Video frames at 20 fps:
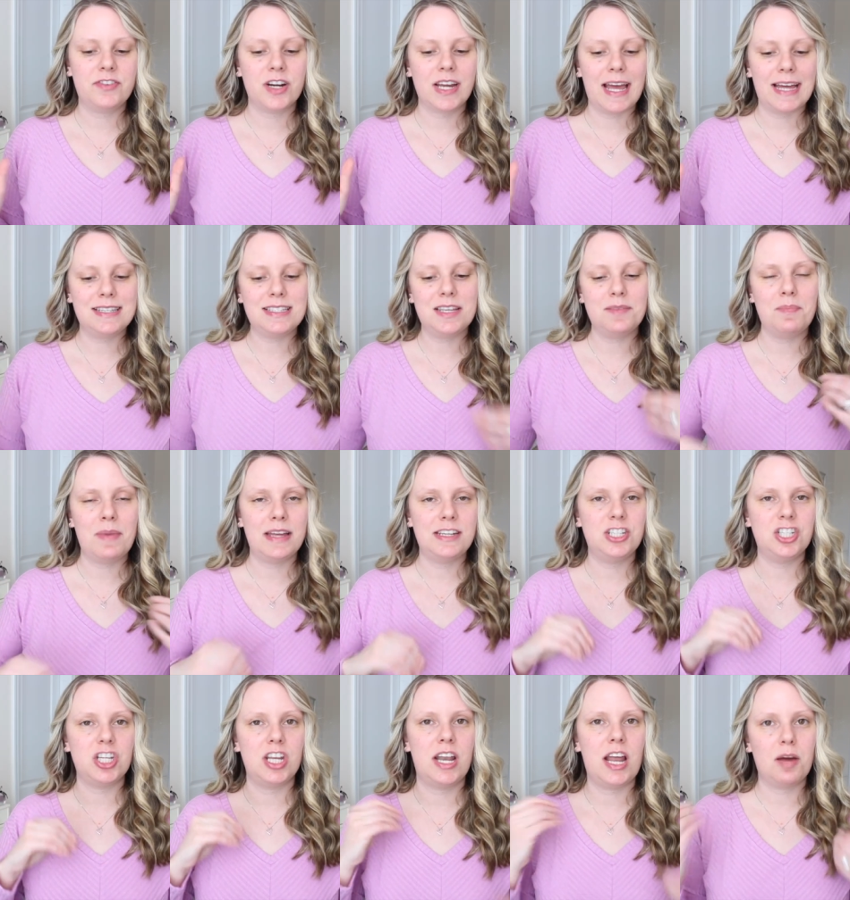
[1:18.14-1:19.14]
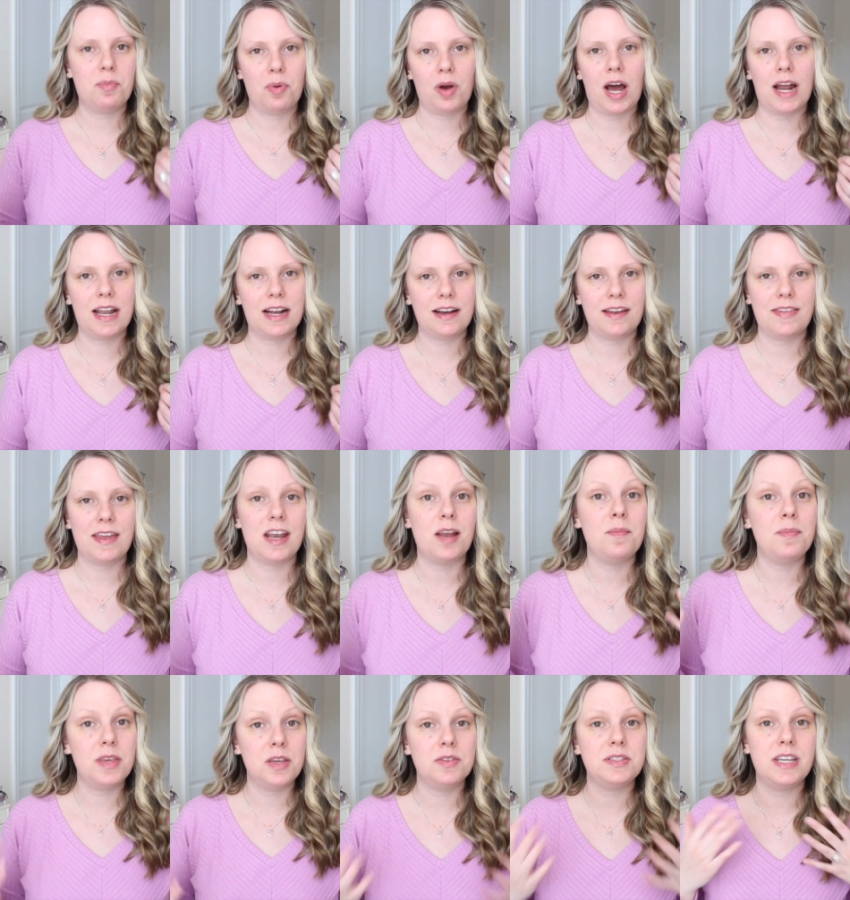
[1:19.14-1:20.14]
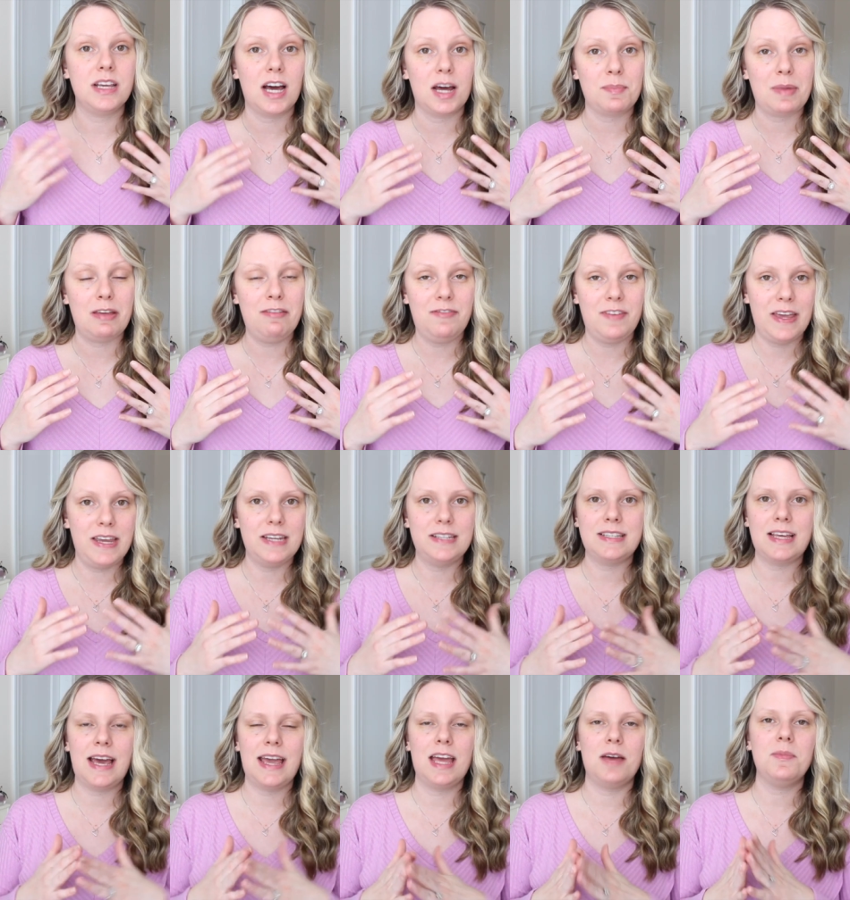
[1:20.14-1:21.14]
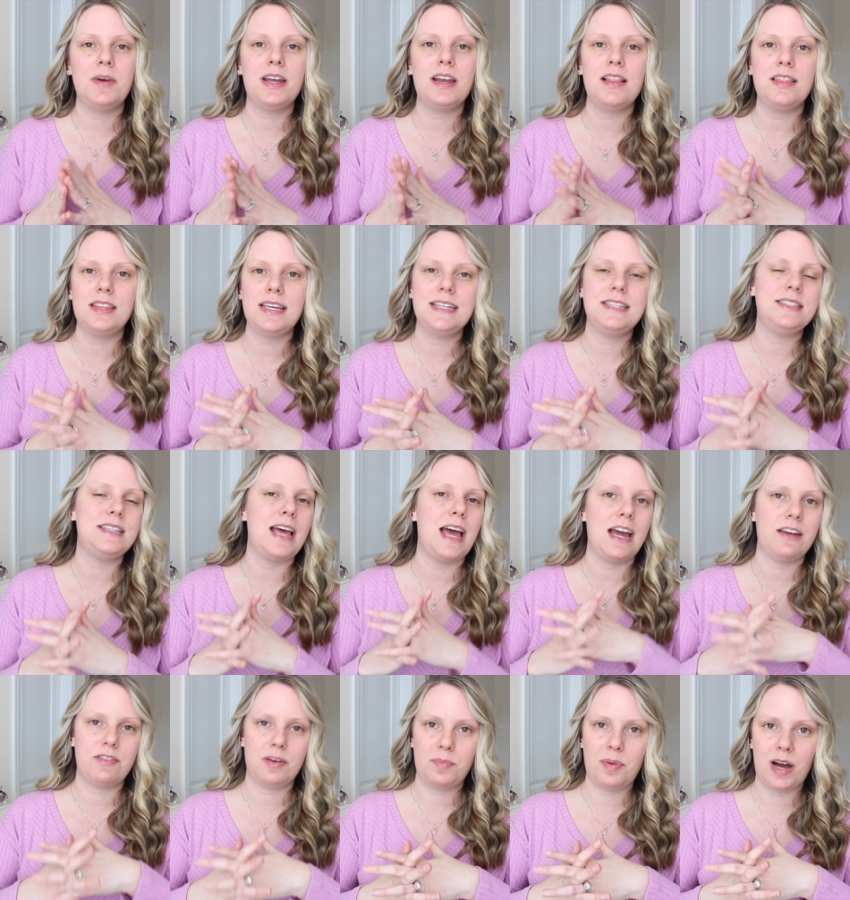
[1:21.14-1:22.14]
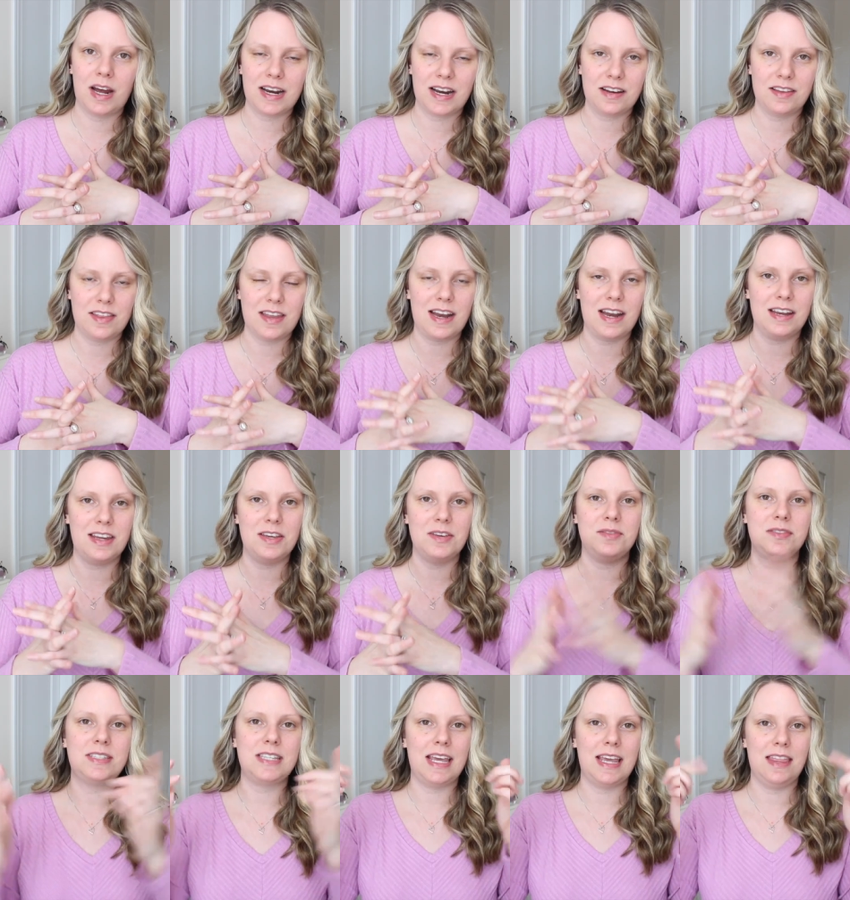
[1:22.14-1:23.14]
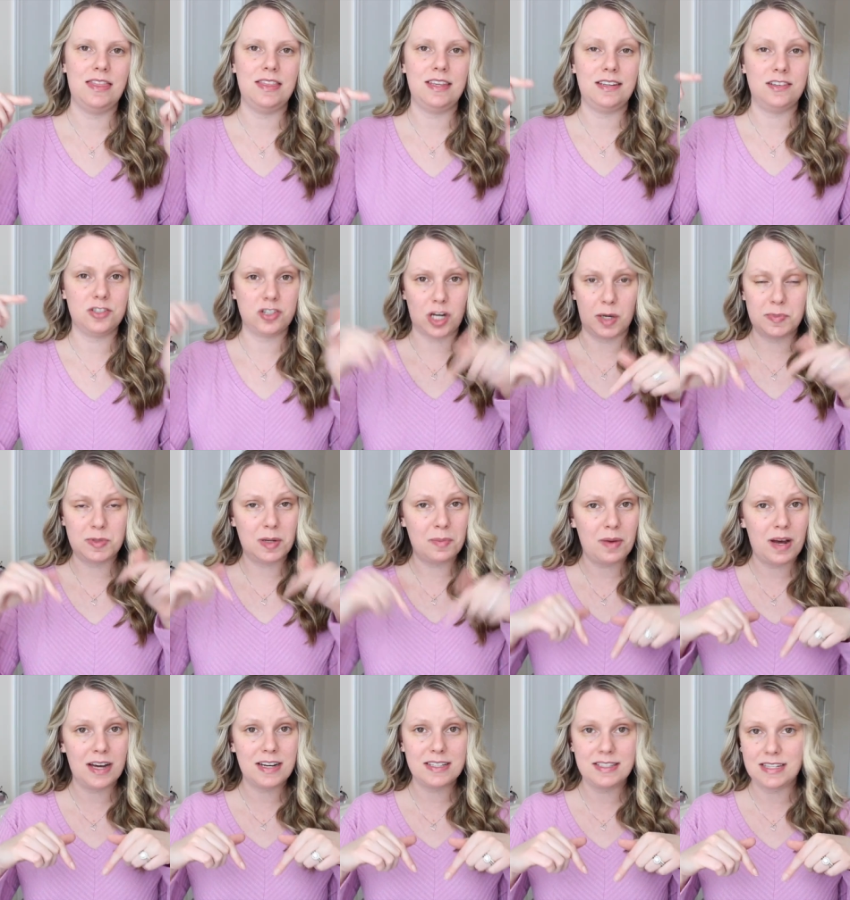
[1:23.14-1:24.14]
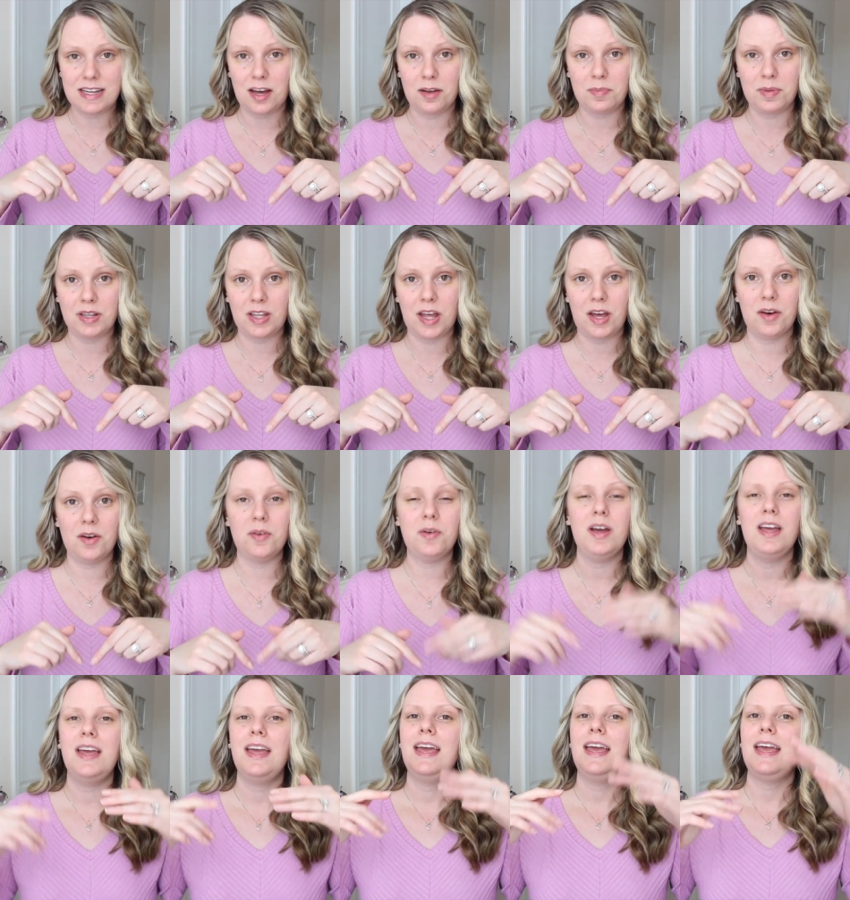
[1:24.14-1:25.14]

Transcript: forget to mention a product that I'm using on my face, I am gonna list every product that I use in the description box down below